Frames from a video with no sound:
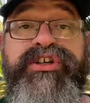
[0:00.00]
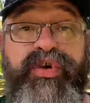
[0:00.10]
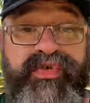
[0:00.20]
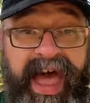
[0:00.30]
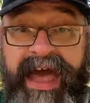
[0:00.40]

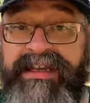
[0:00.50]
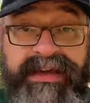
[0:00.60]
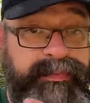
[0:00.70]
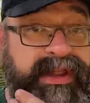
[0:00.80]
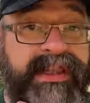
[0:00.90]
So that is
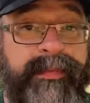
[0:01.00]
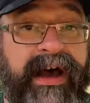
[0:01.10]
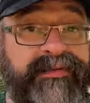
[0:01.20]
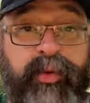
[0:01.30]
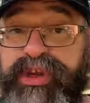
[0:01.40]
completely
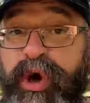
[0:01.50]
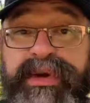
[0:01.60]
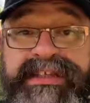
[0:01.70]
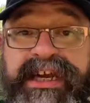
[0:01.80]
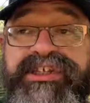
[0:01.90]
possible. We
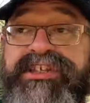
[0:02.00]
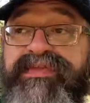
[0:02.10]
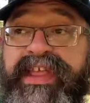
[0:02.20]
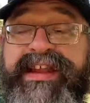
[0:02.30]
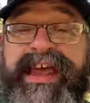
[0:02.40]
don't need sentience
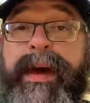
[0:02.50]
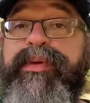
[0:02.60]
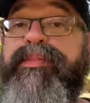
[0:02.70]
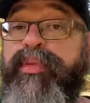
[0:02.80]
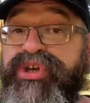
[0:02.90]
for that to
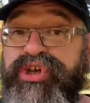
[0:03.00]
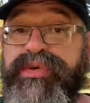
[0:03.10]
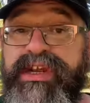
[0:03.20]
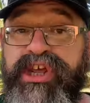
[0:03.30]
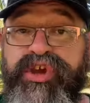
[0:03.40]
happen, but we do
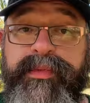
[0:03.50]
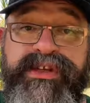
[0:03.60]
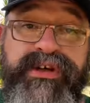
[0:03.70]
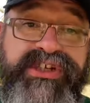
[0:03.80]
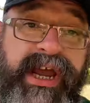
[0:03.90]
need a
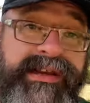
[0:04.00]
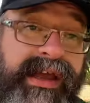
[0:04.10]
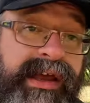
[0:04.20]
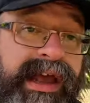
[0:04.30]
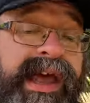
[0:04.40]
human to inject
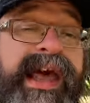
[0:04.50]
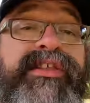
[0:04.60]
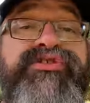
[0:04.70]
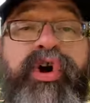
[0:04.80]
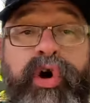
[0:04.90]
it.
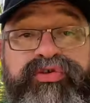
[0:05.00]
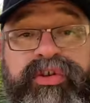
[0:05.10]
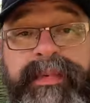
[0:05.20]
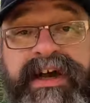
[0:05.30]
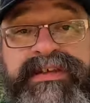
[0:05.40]
There's
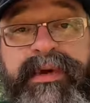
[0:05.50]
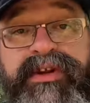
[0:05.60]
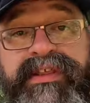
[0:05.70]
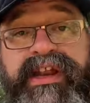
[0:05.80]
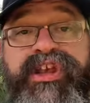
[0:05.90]
also the
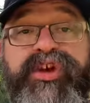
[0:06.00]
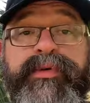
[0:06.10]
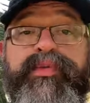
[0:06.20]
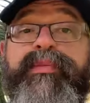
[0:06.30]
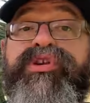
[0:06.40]
possibility that a
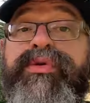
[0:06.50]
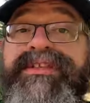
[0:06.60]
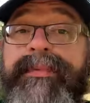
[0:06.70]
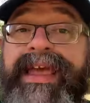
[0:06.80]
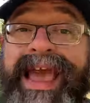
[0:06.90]
human will be doing
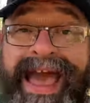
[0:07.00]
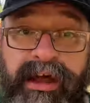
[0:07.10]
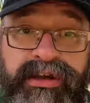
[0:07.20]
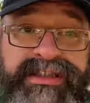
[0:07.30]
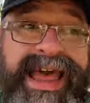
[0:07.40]
something
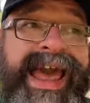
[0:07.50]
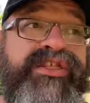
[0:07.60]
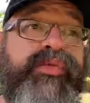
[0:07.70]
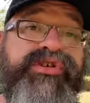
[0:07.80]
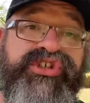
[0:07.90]
else
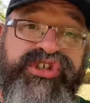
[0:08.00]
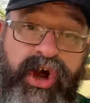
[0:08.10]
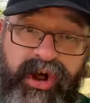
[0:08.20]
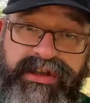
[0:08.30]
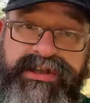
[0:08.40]
and the
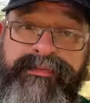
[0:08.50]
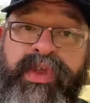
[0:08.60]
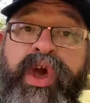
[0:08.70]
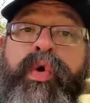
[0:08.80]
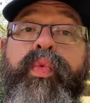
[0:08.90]
result
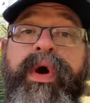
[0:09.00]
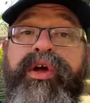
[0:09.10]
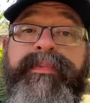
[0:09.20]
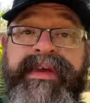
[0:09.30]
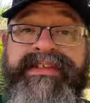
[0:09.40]

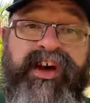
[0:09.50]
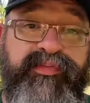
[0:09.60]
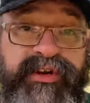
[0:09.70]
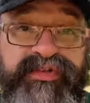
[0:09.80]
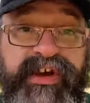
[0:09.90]
will be
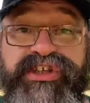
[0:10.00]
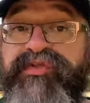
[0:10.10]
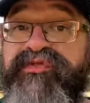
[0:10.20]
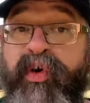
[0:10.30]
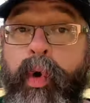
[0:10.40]

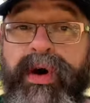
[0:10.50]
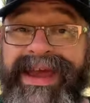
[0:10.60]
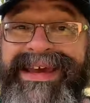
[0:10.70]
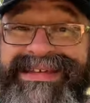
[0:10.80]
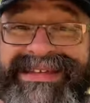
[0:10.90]
self-preservation. For
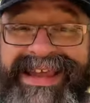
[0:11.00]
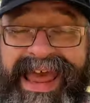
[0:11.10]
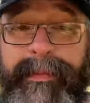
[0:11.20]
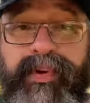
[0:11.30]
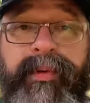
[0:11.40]

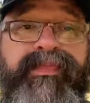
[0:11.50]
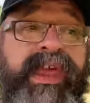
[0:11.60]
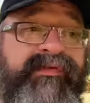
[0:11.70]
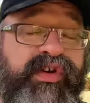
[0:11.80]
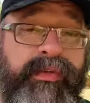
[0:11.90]
example,
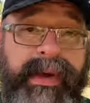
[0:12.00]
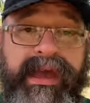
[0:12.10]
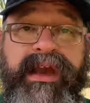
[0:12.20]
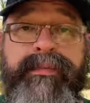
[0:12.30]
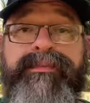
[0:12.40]
if you
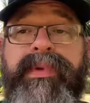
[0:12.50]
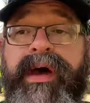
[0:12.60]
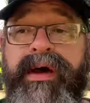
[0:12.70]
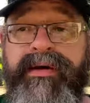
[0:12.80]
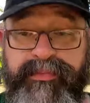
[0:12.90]
make a
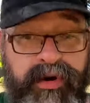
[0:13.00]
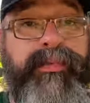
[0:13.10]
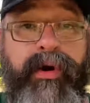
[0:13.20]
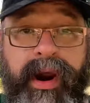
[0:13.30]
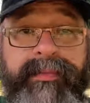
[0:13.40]
computer
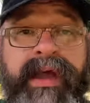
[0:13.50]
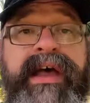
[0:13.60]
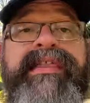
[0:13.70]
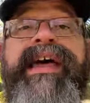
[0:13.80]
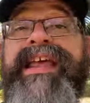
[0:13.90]
program
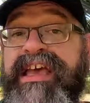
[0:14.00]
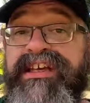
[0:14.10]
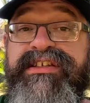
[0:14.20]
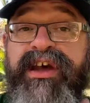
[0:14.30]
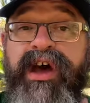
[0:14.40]
that
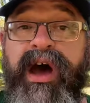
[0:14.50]
is